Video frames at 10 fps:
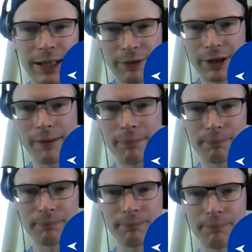live it
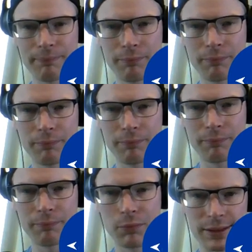up with the
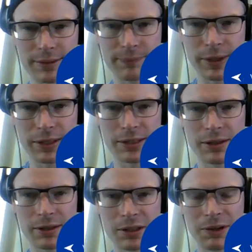Americans. And
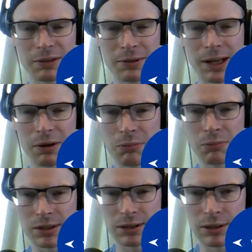so the Soviets were like, we
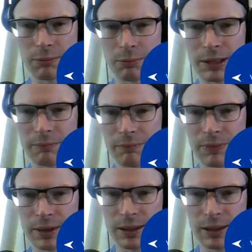must stop them.